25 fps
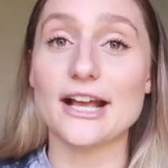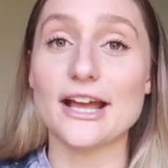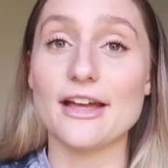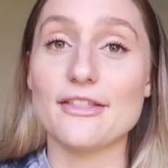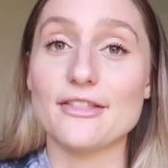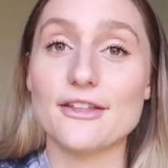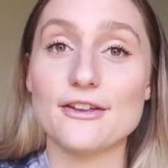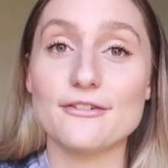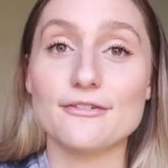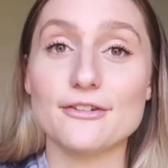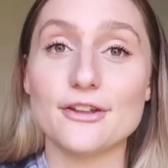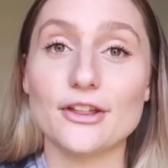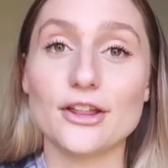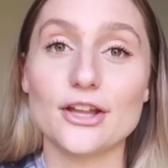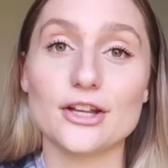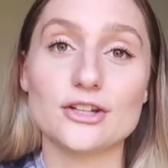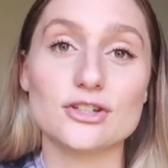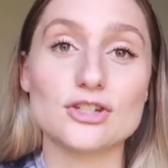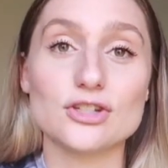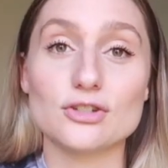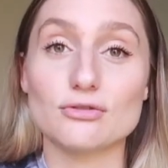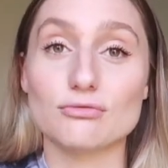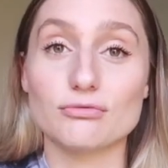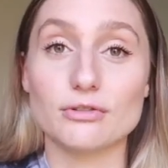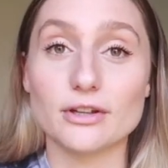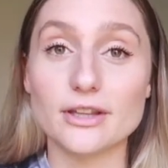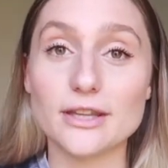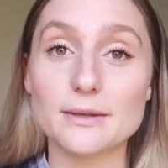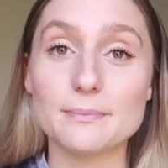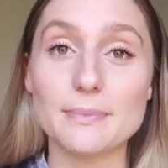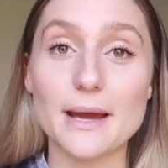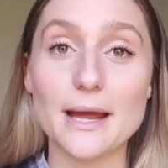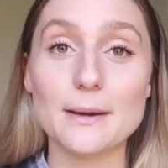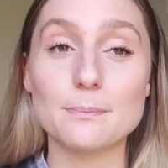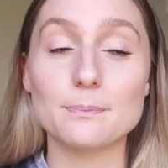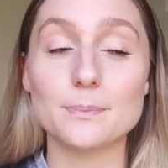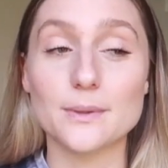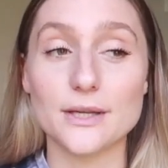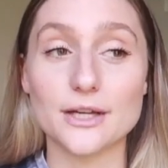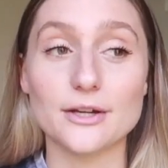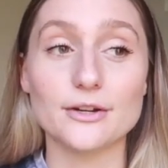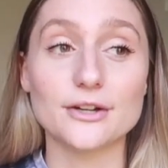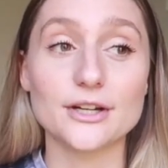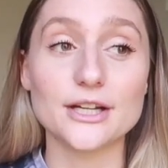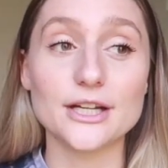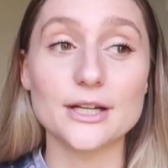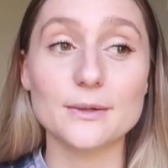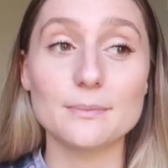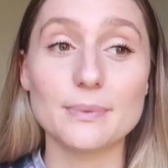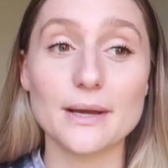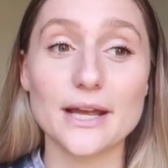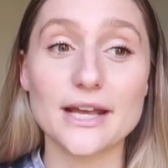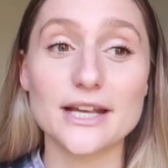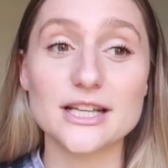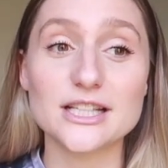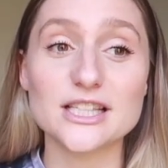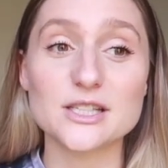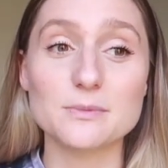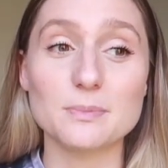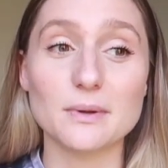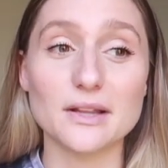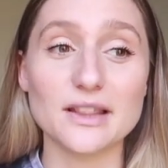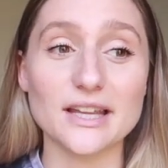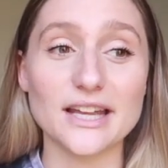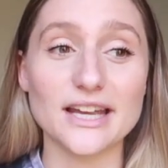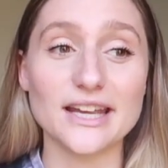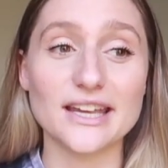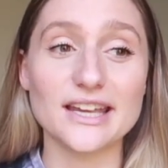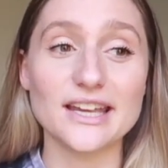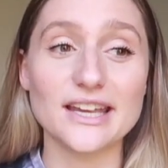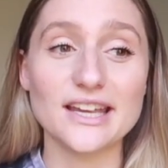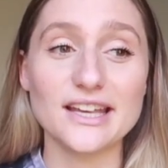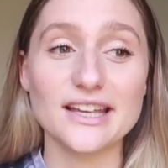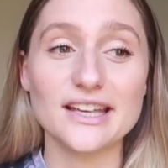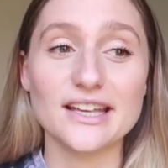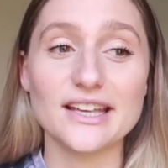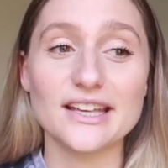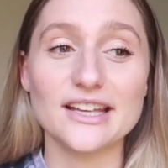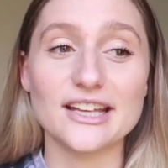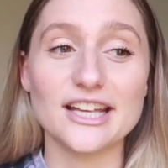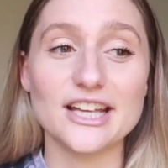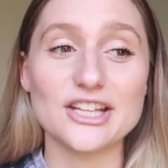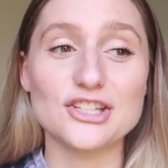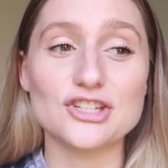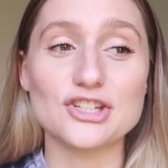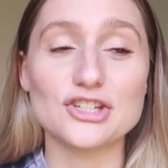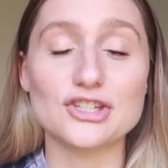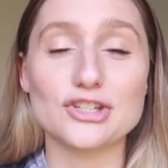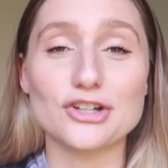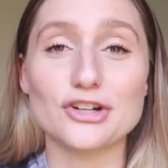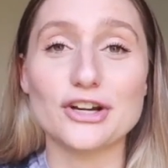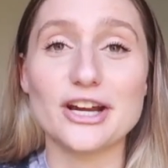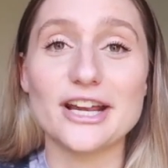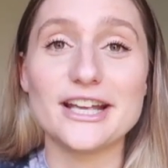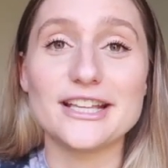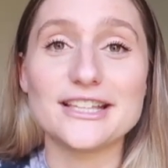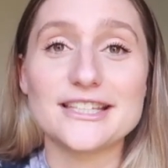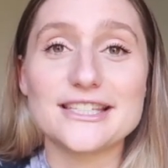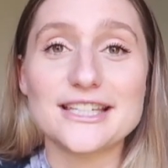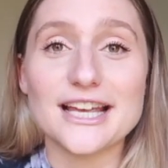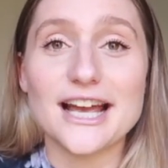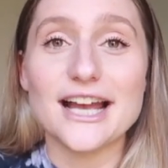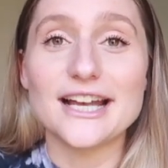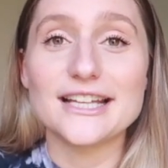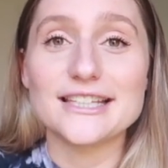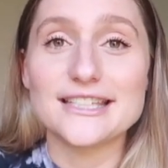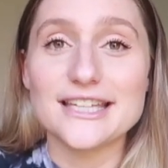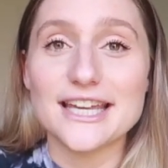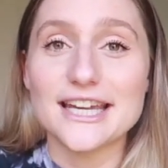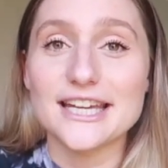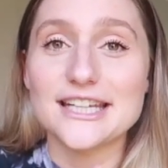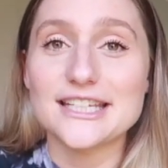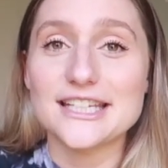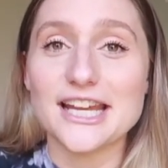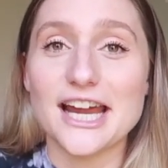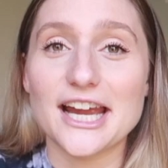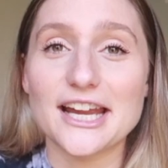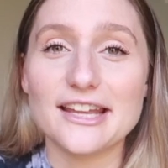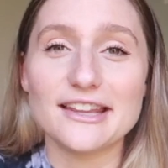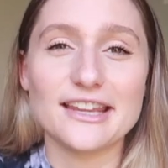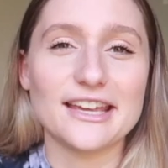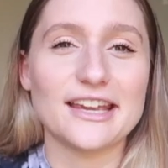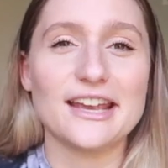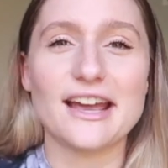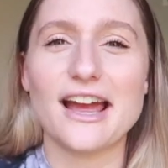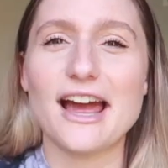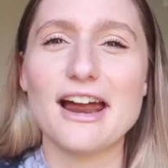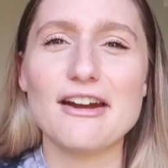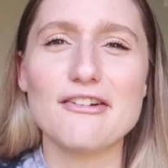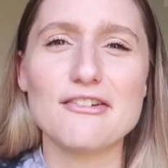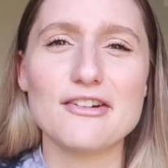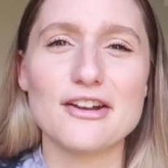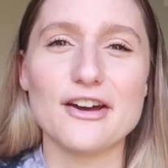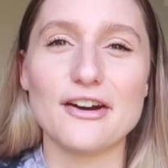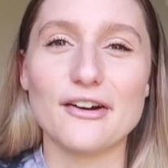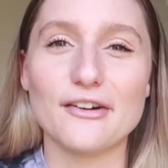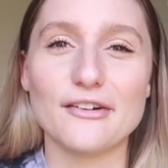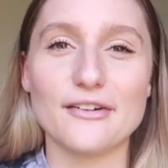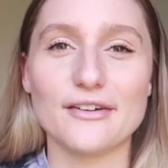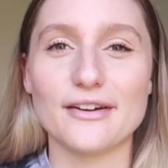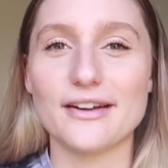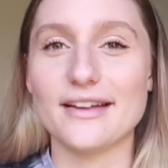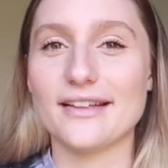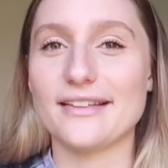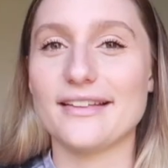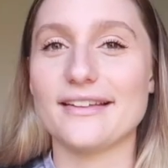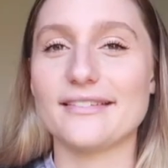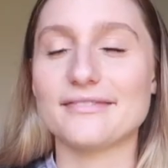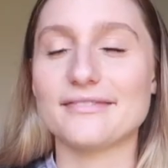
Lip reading: Again, they feel like just really bad period pains, but like it's just your insides like tight, like I don't know,